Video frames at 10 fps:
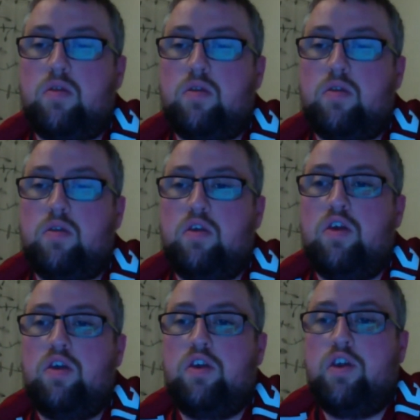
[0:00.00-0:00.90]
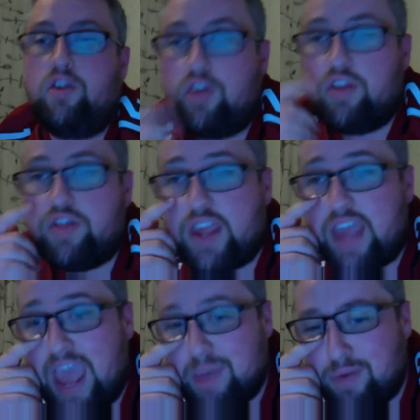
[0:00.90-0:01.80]
Do you think
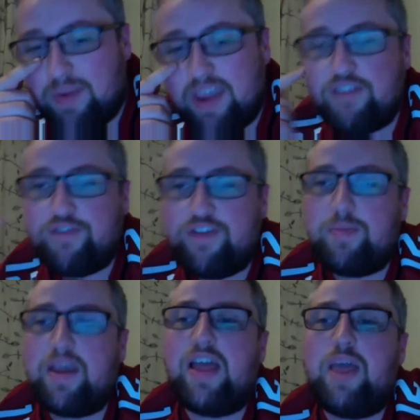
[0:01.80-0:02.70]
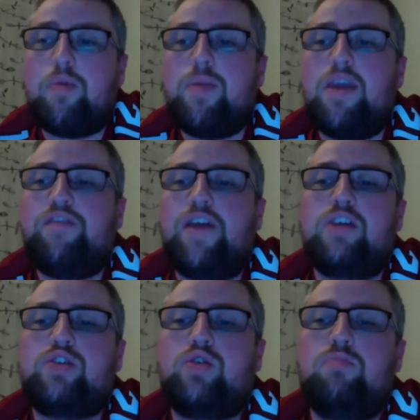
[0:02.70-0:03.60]
female MMA fighters
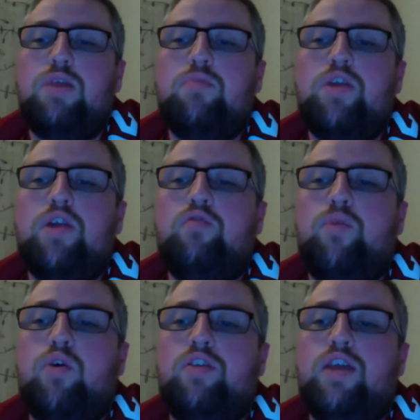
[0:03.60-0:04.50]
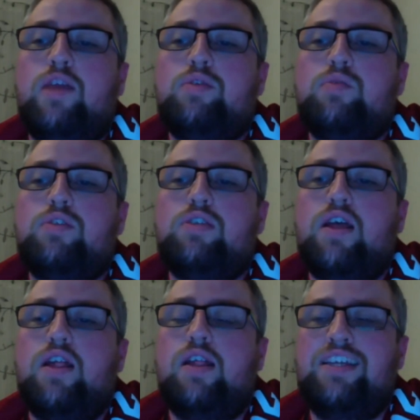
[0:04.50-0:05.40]
could make money off porn tapes that would
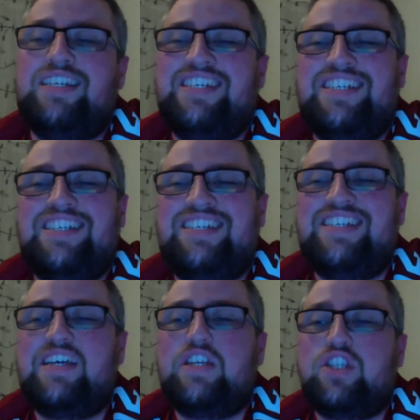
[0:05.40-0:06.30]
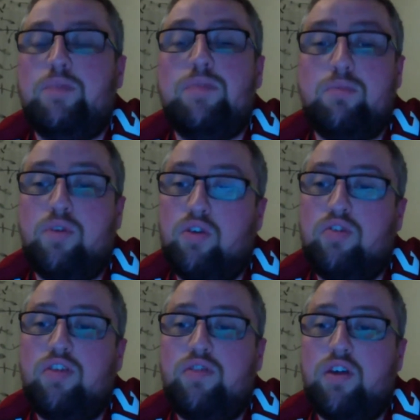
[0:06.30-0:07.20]
sell? Some of them could
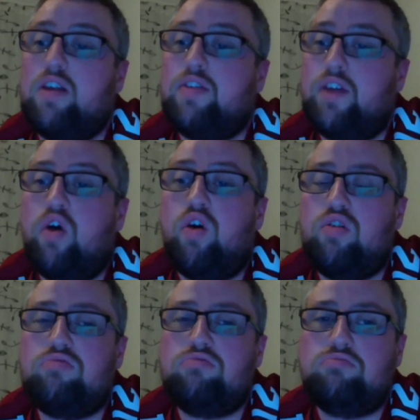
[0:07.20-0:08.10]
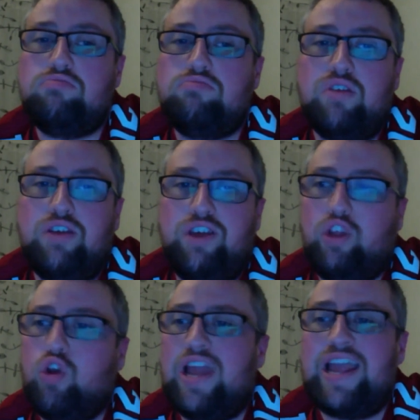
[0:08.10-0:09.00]
if they're hot,
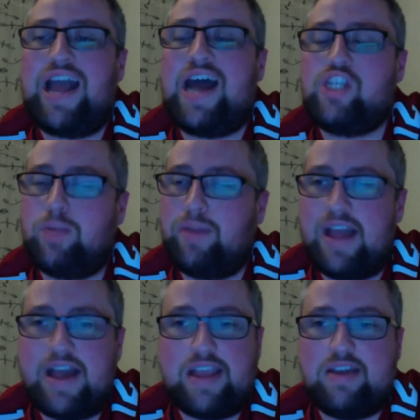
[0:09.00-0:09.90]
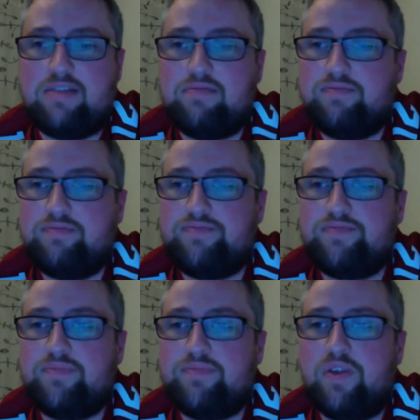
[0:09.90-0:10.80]
not like Angela Magana
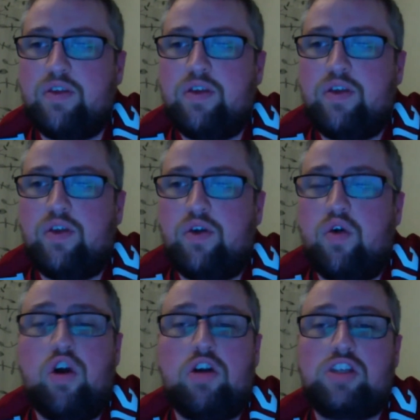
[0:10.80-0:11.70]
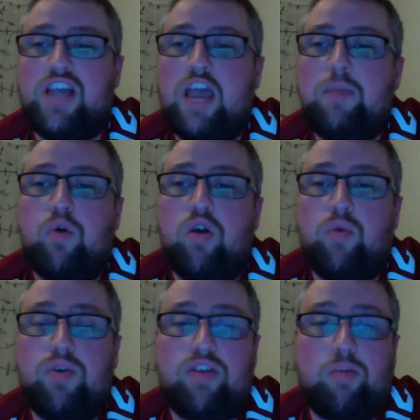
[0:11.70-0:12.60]
or Cyborg
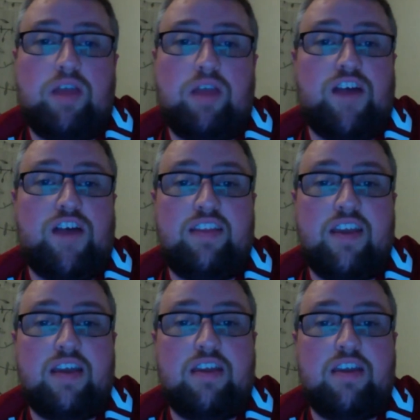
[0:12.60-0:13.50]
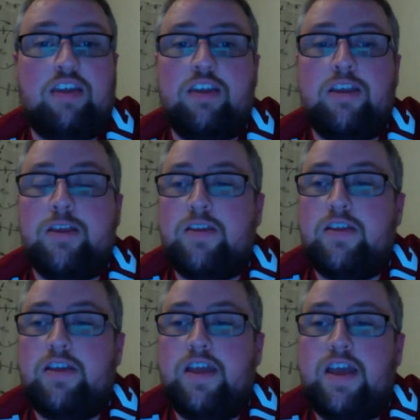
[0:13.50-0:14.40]
with a big fat dick.
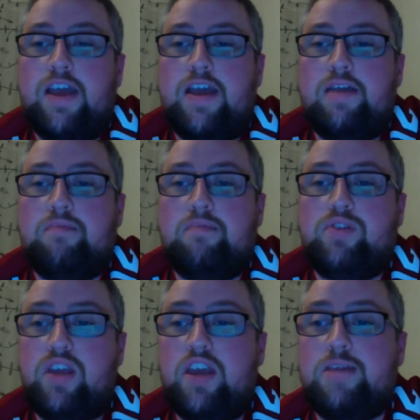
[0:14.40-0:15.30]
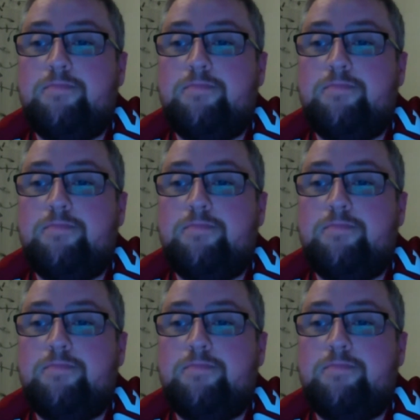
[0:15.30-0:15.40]
So yeah.